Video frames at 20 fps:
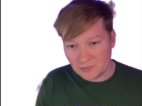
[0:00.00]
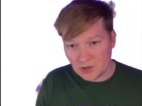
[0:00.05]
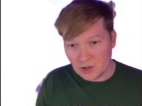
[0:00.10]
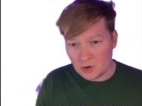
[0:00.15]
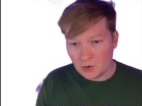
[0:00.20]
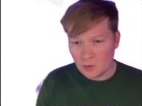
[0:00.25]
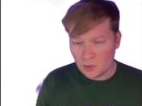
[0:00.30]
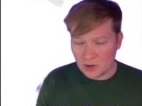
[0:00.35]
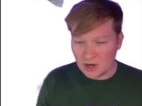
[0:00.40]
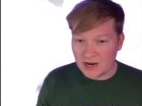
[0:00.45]

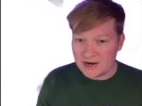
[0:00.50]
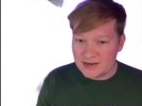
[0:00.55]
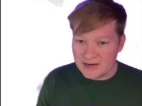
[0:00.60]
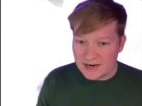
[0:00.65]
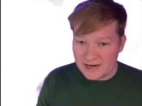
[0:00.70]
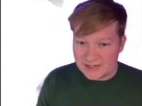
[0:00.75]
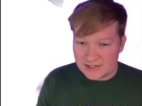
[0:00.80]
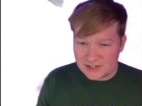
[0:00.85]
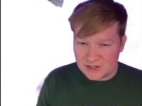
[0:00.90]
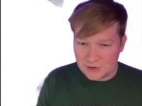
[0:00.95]
Well, I'd need
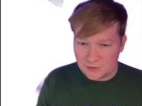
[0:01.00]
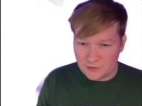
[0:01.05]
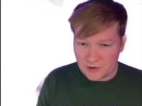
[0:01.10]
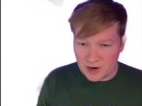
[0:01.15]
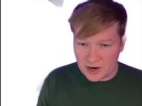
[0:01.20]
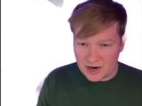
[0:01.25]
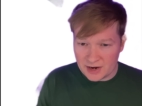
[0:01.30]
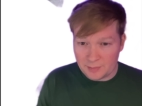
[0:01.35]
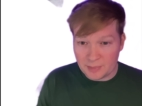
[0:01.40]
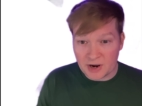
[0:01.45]
to
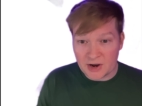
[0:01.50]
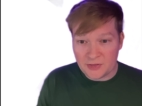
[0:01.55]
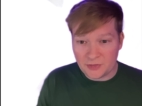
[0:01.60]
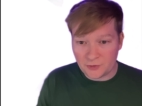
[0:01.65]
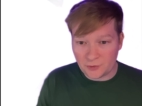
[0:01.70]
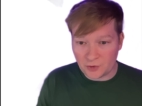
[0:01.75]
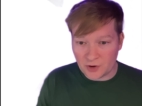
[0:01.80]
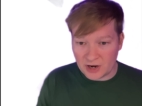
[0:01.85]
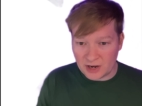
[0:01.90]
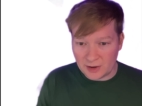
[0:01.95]
divide by
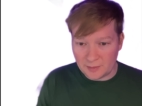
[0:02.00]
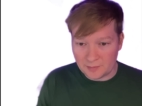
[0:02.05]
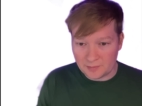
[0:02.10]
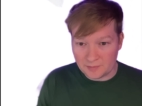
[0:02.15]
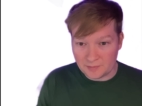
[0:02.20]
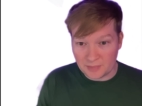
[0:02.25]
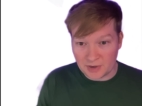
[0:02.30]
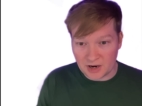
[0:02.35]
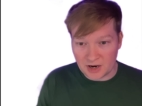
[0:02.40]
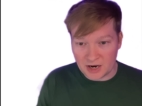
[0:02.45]
3.
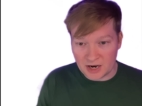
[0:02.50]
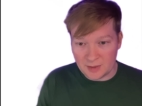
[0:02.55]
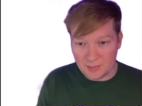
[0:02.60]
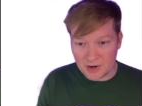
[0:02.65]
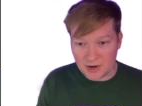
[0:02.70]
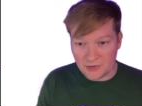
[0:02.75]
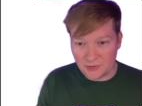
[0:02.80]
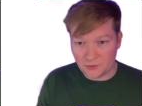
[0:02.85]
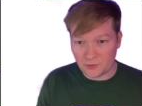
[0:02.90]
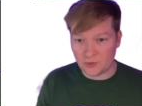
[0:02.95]
Pi by
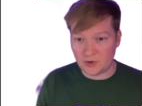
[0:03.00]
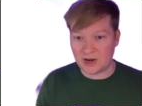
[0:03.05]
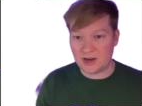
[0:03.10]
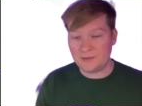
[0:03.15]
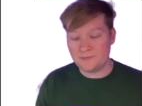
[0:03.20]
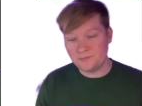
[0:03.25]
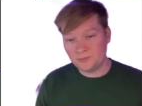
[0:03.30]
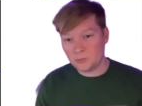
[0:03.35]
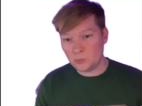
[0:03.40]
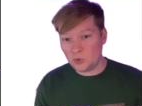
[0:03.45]
3
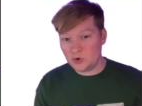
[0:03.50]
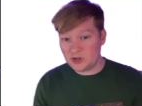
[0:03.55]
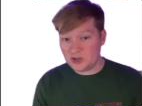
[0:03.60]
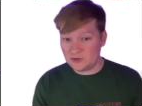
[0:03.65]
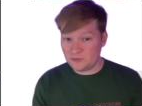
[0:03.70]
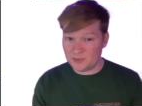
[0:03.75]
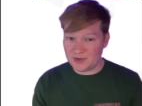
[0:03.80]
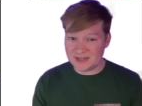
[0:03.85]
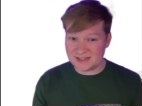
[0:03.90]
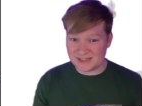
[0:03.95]
would give me
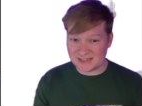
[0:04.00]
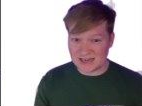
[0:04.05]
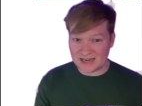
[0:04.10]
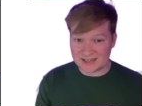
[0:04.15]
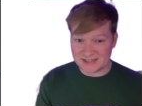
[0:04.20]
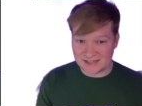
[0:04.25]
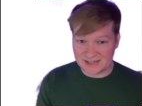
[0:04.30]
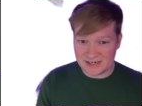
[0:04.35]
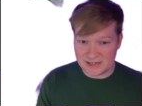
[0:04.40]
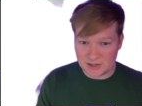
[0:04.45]

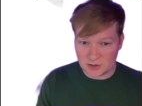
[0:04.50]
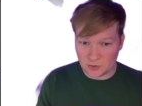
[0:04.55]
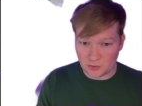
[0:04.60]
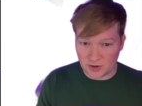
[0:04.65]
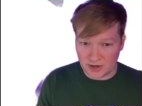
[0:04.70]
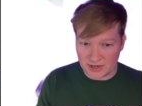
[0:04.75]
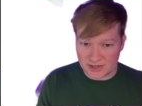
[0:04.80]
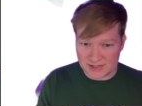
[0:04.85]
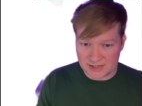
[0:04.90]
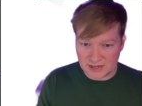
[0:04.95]
60
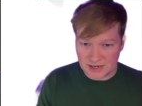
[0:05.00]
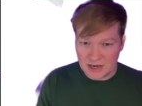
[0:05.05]
degrees.